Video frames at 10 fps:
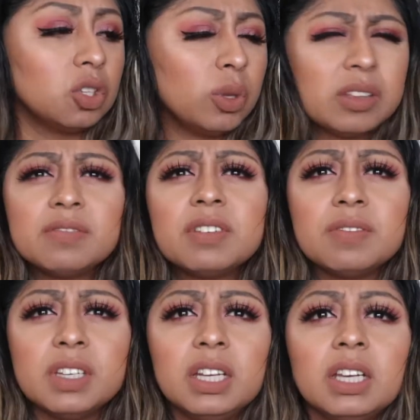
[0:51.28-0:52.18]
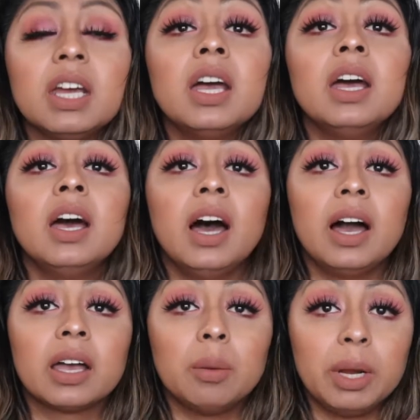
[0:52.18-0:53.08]
2015.
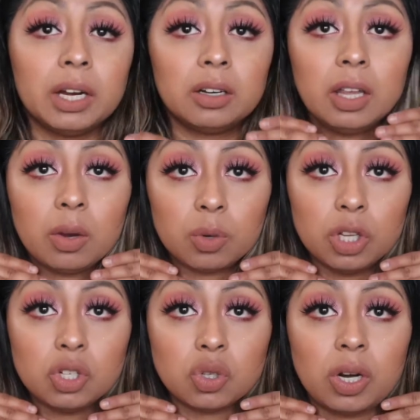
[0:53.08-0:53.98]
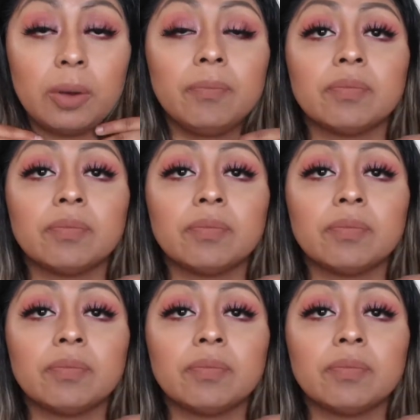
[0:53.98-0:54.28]
I cut my hair like really short.